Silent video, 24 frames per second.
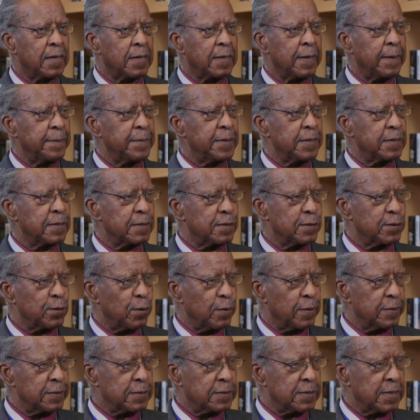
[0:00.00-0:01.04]
coming to
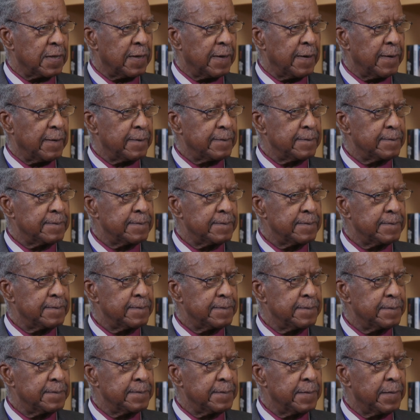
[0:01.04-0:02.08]
Georgetown,
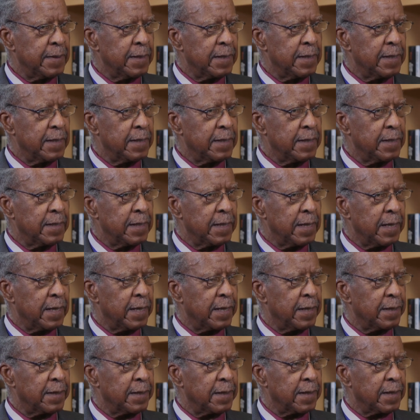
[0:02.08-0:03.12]

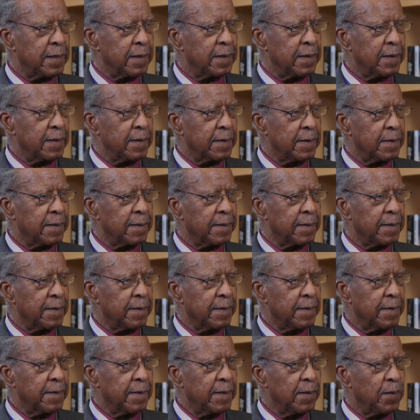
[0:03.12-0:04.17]
and uh,
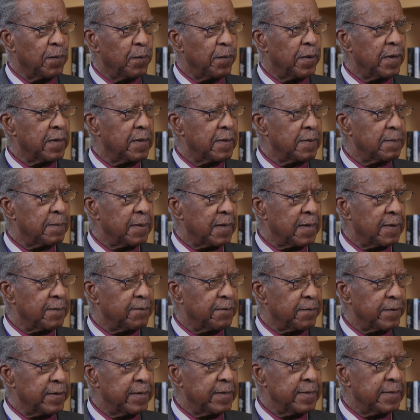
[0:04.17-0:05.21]
one of my
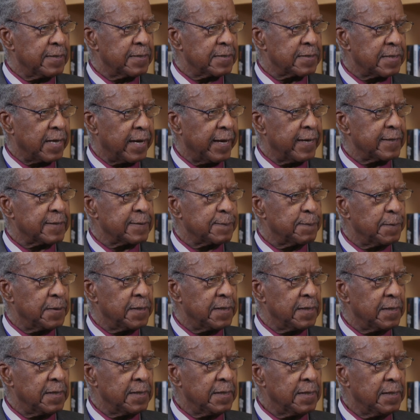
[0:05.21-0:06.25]
friends asked
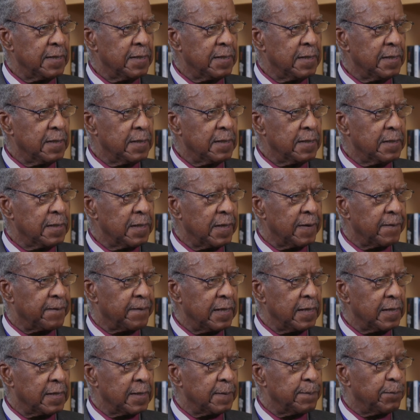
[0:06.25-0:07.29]
me if
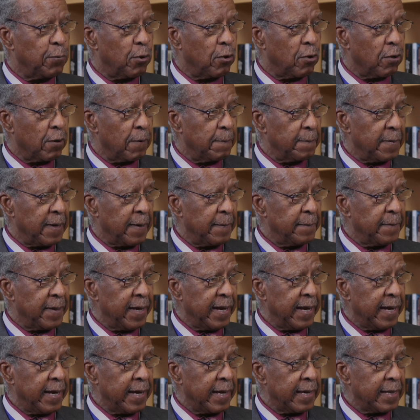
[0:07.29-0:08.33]
he could borrow my
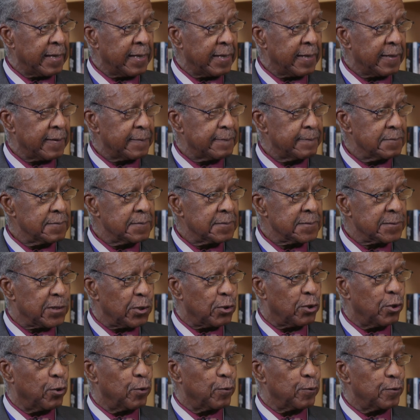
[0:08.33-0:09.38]
bag to
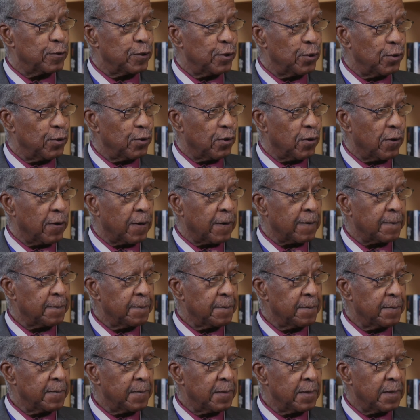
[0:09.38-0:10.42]
go to New York.
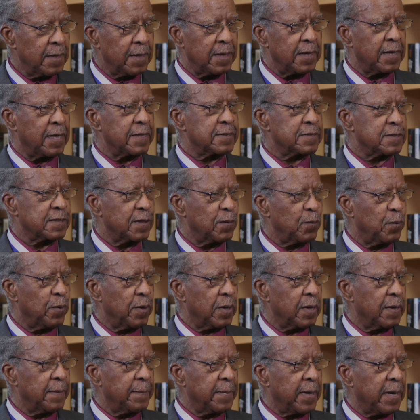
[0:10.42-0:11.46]
And I said,
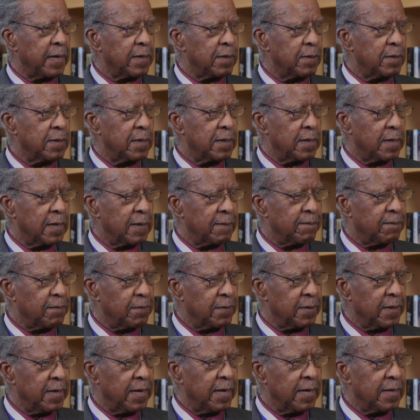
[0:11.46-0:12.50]
What am I going to get
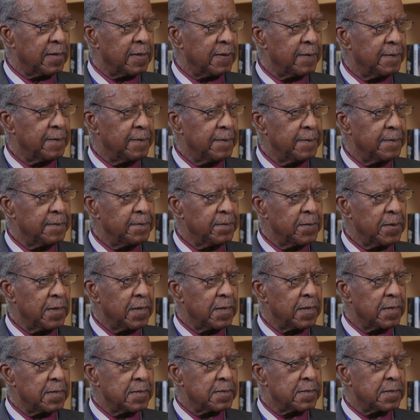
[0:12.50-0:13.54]
for that?
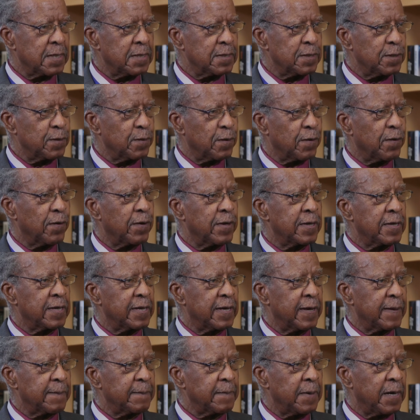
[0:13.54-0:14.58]
He said, You're going to
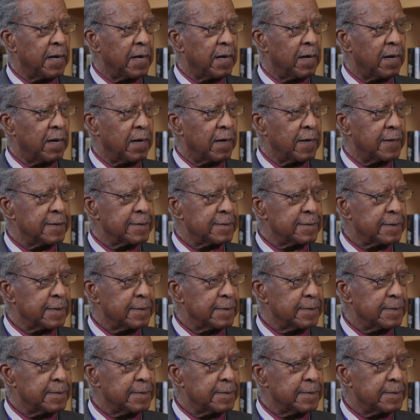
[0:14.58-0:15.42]
get my art,